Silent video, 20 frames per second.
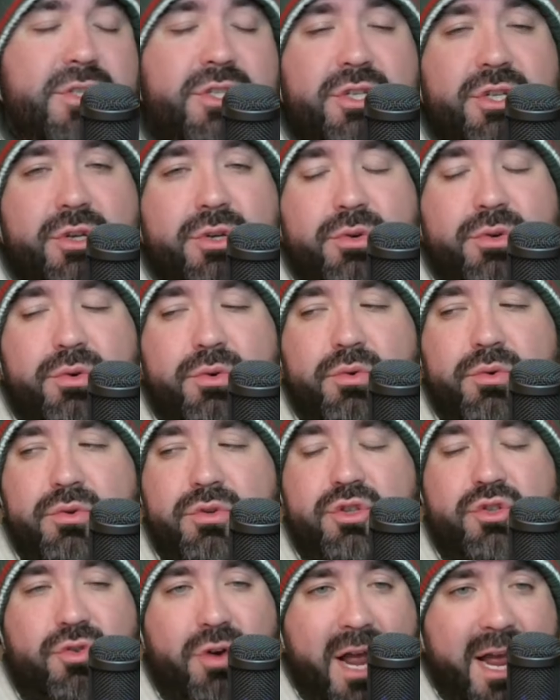to
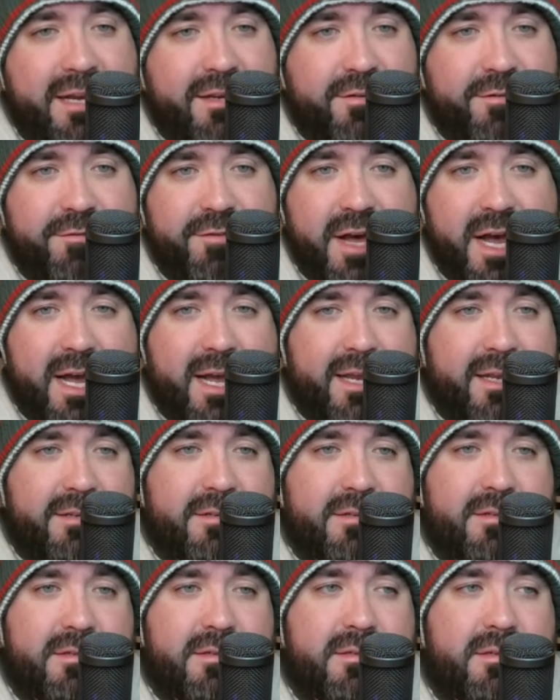try to
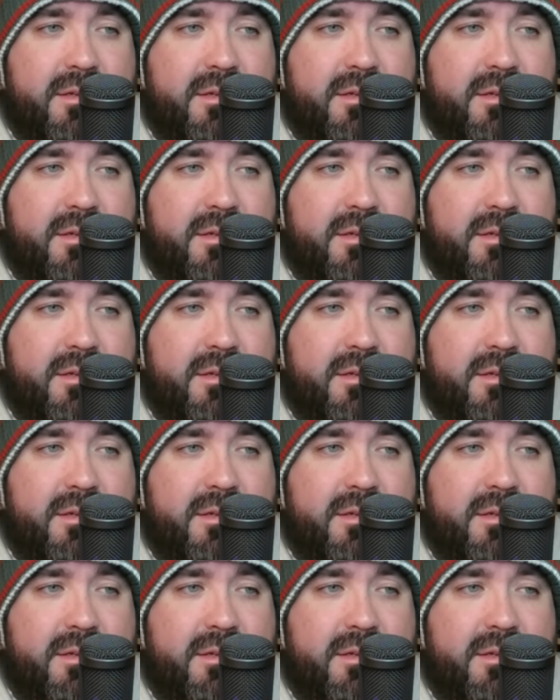find